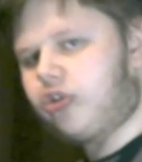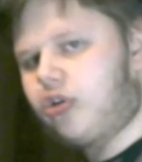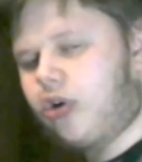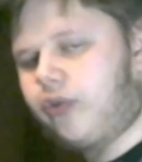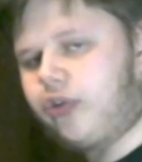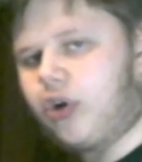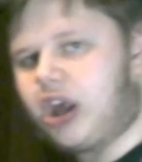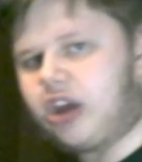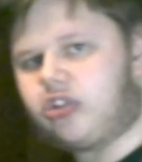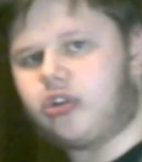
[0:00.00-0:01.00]
of your
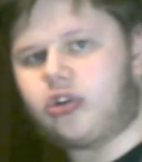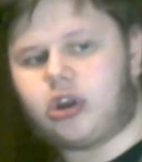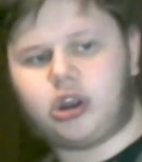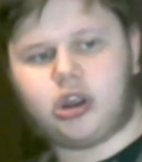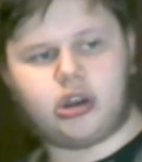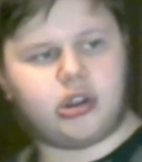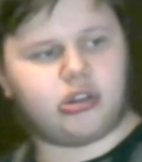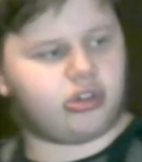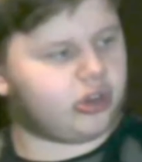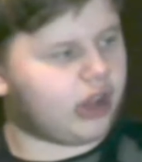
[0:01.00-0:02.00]
action,
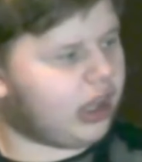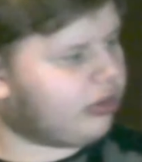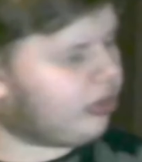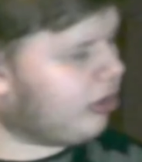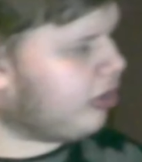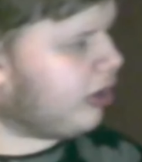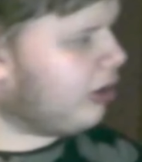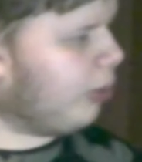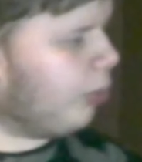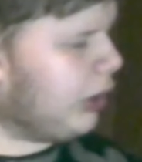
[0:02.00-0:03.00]
this
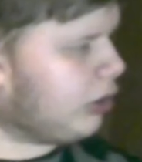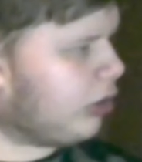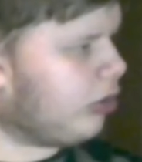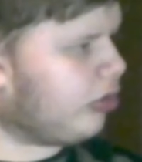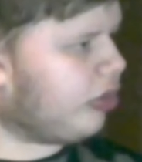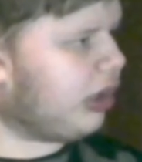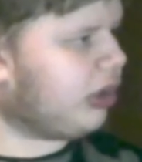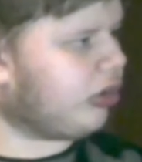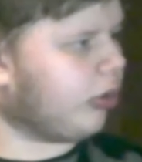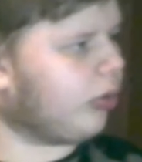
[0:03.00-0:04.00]
entity will
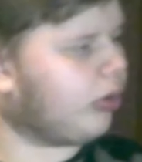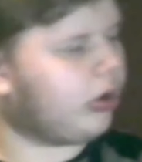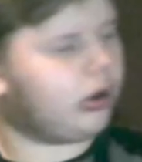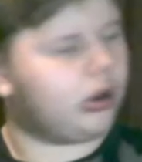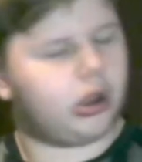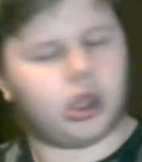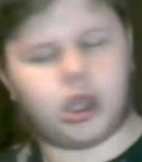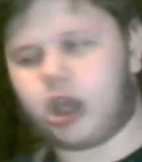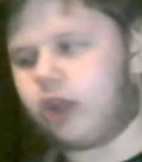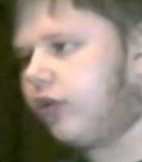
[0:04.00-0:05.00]
continue and